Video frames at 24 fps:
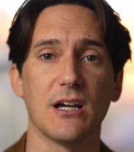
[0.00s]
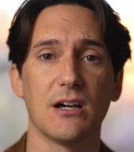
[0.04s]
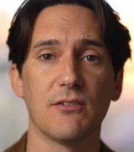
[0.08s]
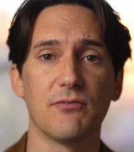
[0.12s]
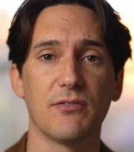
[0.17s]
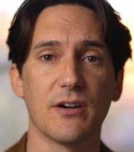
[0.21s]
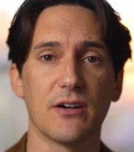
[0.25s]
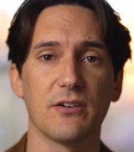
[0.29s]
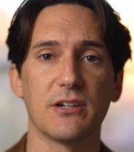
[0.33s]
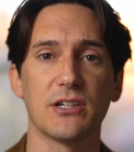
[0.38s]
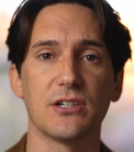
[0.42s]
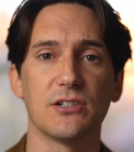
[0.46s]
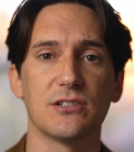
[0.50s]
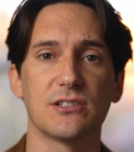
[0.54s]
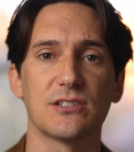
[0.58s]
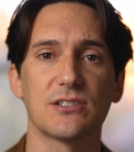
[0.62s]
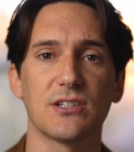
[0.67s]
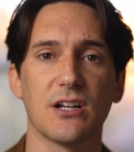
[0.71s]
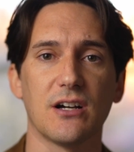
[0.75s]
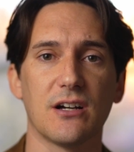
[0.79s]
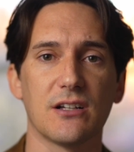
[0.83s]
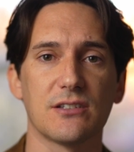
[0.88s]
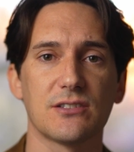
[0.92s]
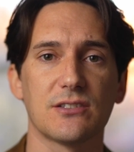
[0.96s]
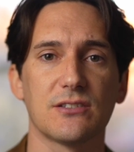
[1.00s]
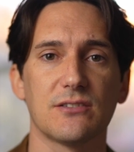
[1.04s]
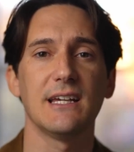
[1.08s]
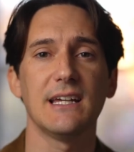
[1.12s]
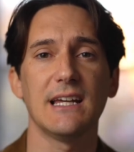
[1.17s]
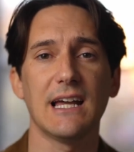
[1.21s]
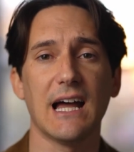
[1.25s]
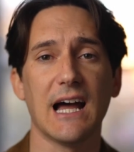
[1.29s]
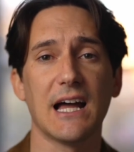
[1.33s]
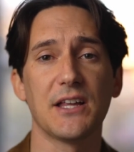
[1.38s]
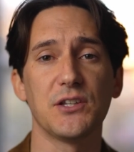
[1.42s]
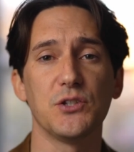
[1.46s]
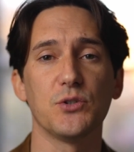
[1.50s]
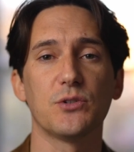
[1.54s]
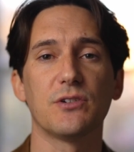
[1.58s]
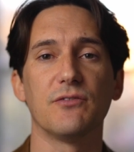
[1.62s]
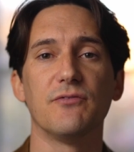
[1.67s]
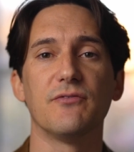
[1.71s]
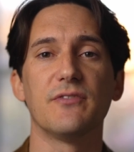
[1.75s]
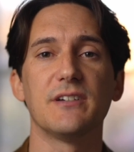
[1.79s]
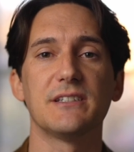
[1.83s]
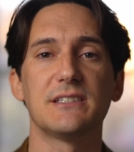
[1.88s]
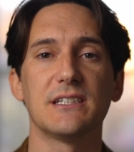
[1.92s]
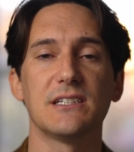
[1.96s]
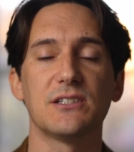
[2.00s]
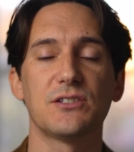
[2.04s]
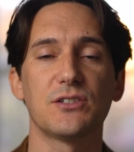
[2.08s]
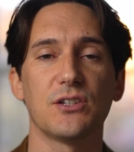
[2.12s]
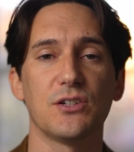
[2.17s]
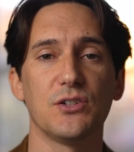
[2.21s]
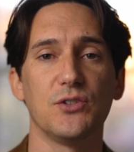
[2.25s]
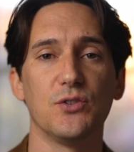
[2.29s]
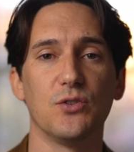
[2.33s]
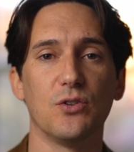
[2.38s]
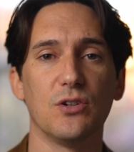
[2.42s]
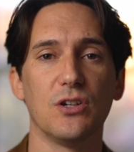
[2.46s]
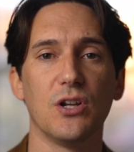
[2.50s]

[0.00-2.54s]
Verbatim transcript: a, very good start. And you can visit your